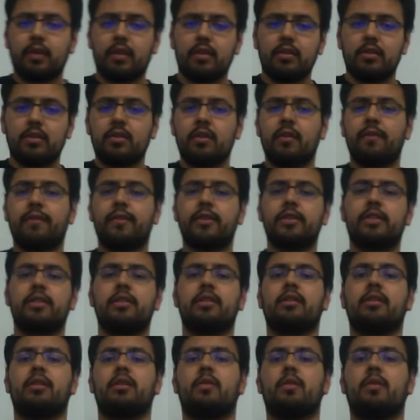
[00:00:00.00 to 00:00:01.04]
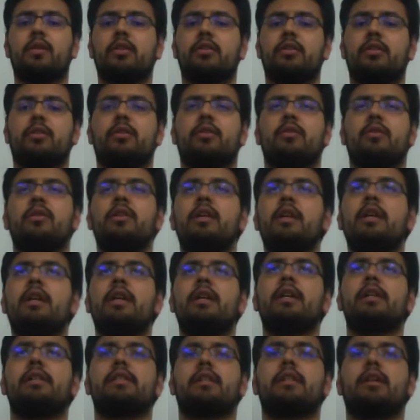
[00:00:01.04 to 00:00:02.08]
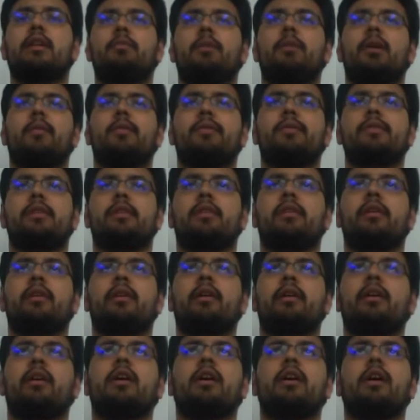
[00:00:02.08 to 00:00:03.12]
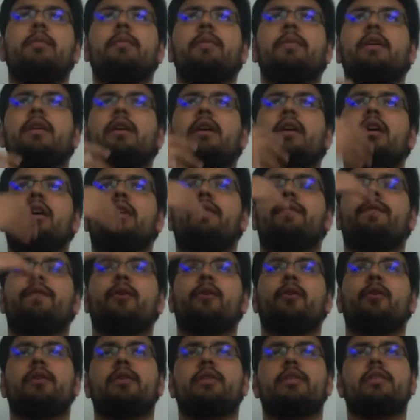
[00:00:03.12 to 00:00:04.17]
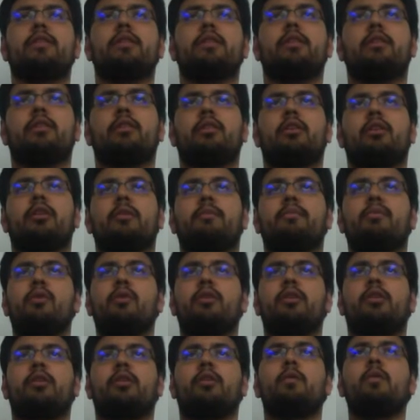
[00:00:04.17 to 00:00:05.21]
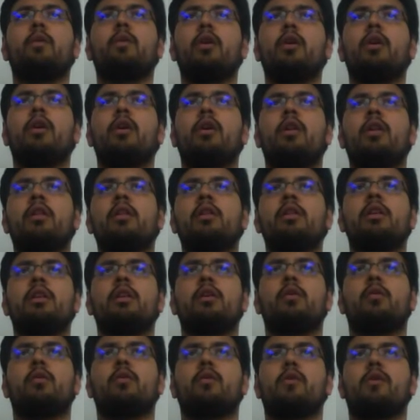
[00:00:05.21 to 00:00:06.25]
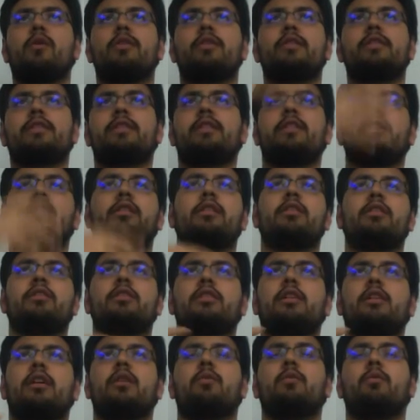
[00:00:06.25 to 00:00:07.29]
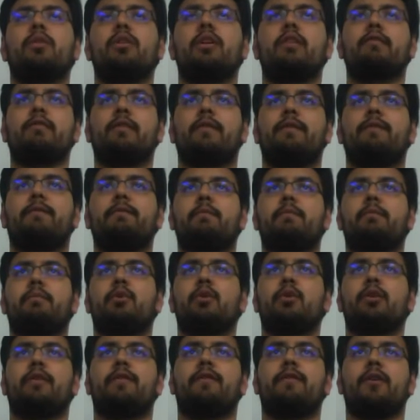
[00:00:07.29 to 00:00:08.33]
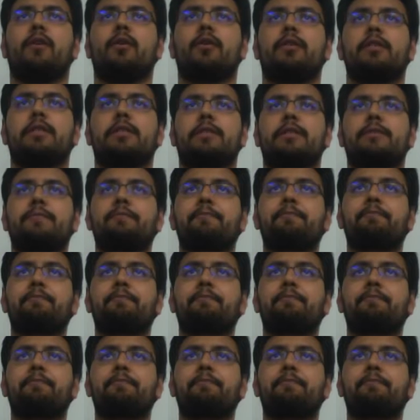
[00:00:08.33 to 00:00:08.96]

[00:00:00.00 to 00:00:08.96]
So the first thing you're going to want to do is kind of be able to look up and focus either on a point on a wall or in the ceiling, just kind of where you have a point of focus.